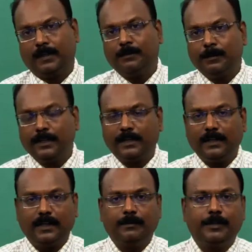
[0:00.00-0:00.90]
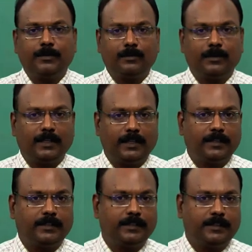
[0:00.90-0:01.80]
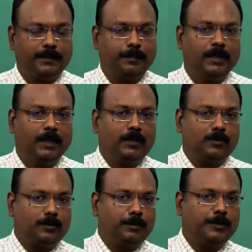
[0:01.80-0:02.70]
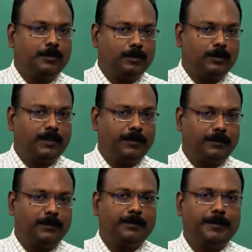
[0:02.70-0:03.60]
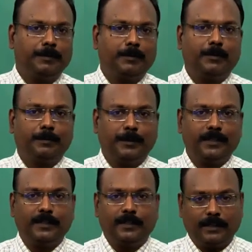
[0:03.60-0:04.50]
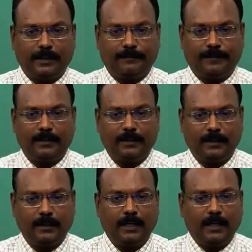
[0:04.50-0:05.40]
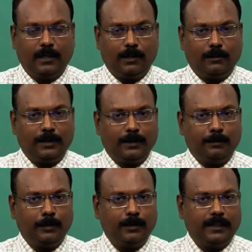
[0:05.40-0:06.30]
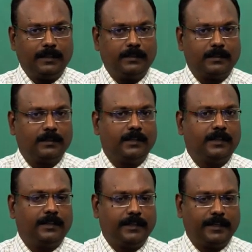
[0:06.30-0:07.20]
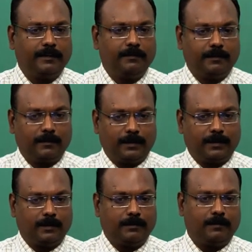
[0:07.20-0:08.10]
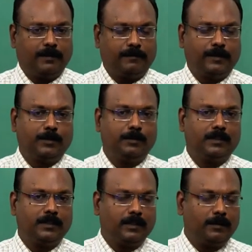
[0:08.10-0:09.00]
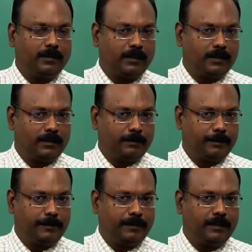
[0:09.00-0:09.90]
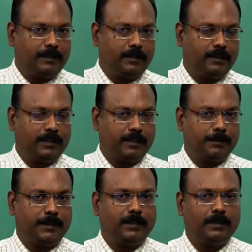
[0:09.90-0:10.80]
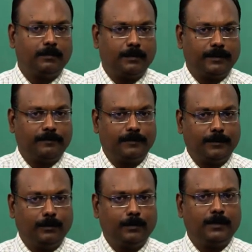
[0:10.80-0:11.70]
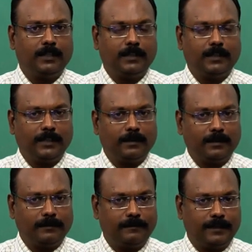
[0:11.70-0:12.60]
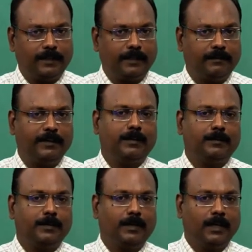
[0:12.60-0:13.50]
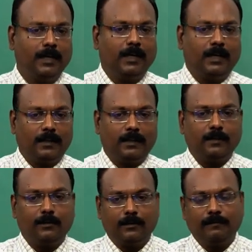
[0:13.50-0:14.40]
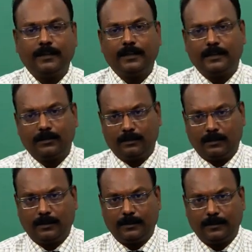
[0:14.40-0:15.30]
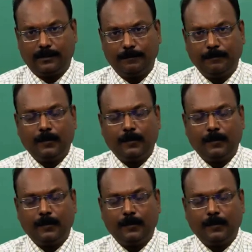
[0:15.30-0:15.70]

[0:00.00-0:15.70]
complete damage to the relationship so much so that you will not be able to bridge it after that. Now in the both cases that I gave uh, the first one uh, between the husband and the wife, you know that they are a very loving couple and then the conflict has started.